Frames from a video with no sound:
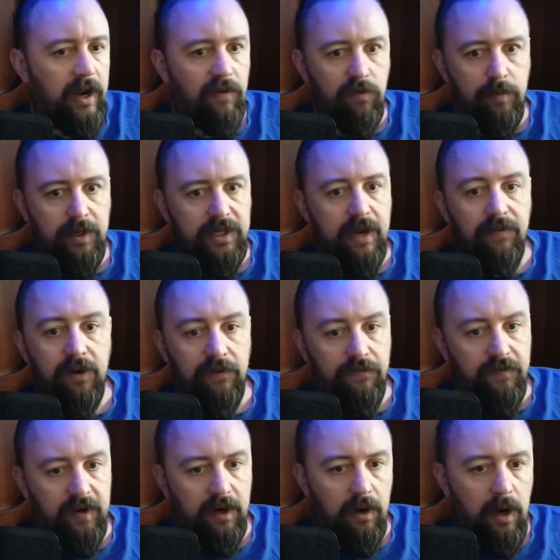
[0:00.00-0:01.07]
Everybody's having to
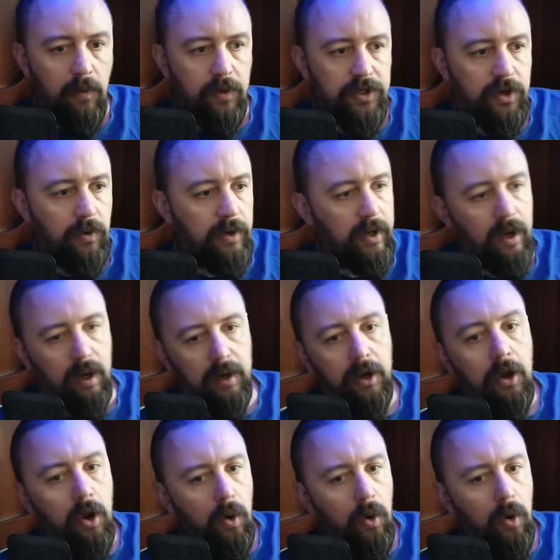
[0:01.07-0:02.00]
figure out what's going on.